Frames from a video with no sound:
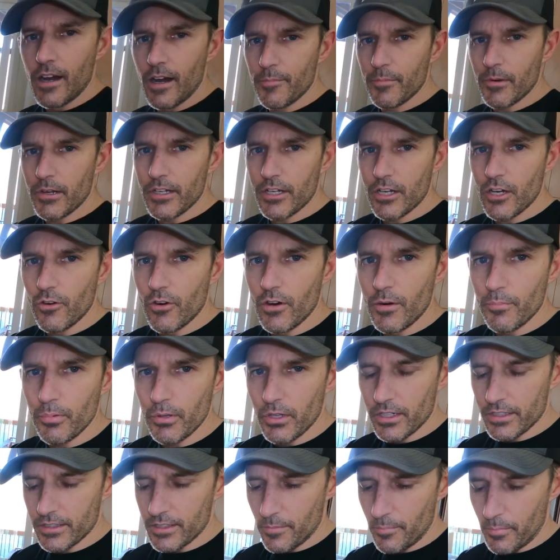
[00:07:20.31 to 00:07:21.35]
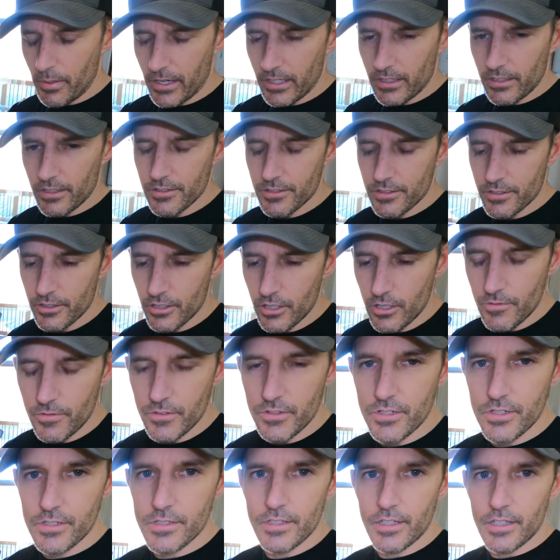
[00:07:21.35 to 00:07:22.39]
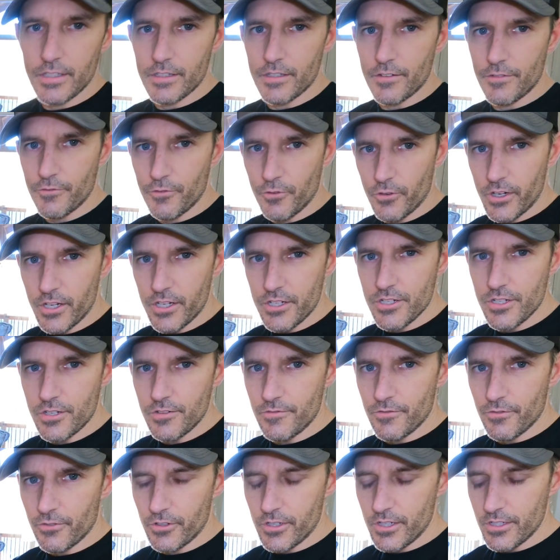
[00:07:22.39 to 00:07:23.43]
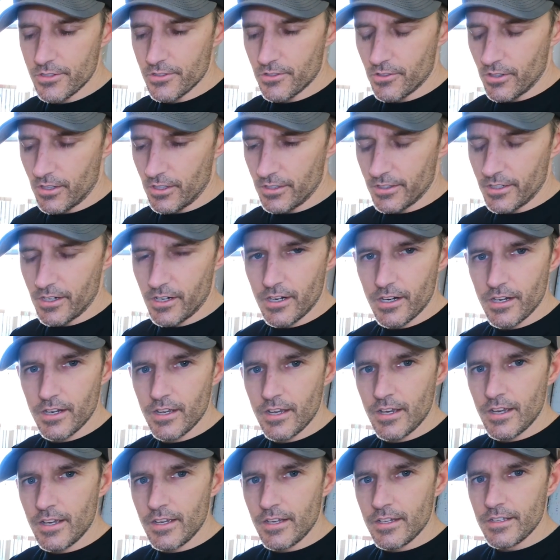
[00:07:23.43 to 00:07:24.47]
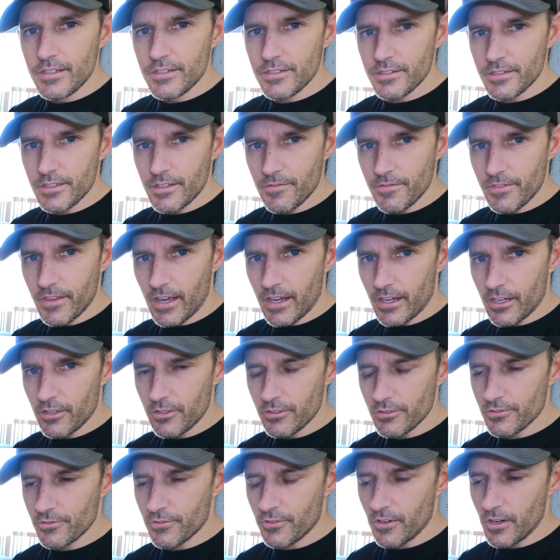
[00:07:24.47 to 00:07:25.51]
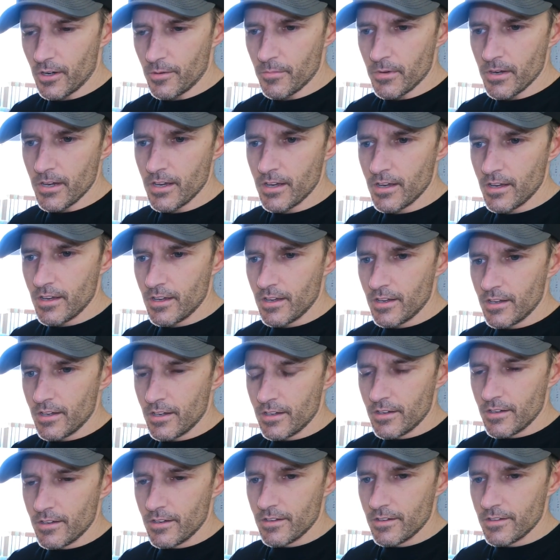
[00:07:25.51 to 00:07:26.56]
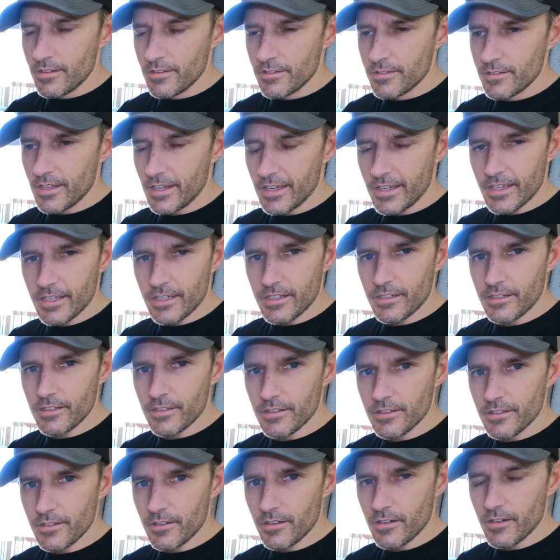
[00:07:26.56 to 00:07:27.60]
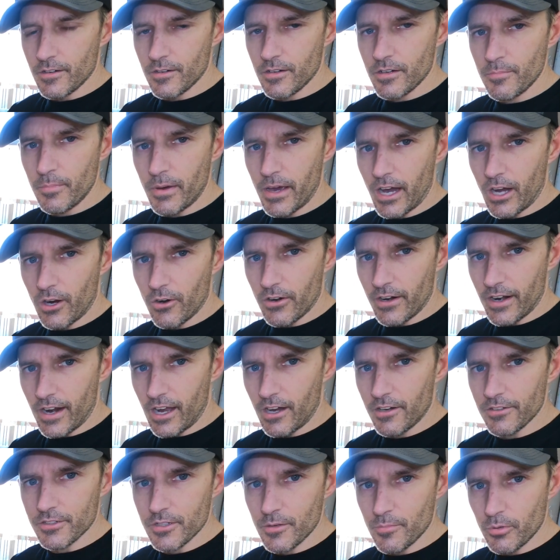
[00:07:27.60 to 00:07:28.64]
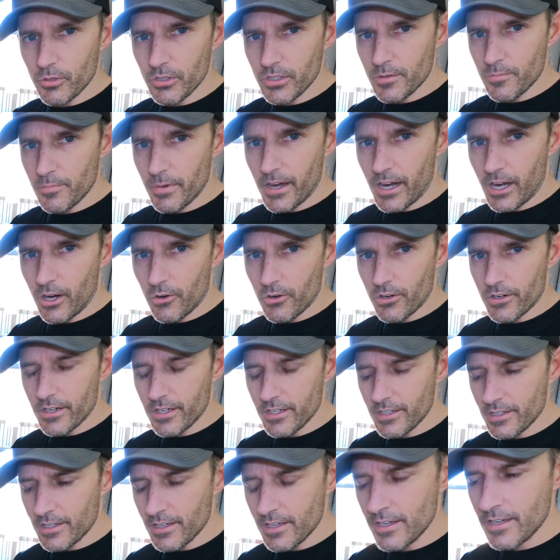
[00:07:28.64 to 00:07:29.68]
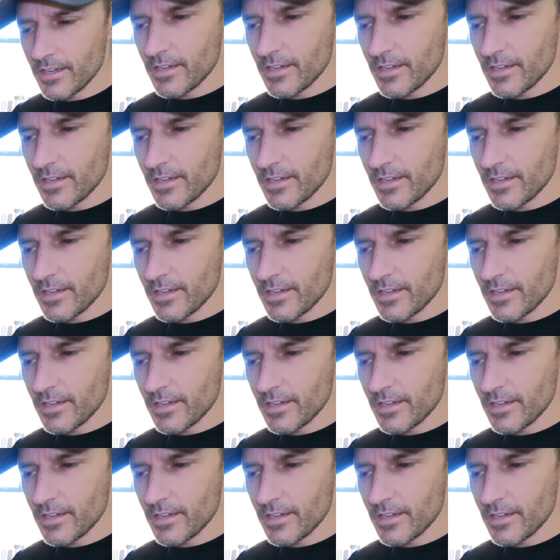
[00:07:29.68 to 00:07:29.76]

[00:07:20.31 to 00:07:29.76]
I'm gonna go unplug the pellet stove and just let the fridge and freezer on there and see if that goes from taking the power out to putting power in.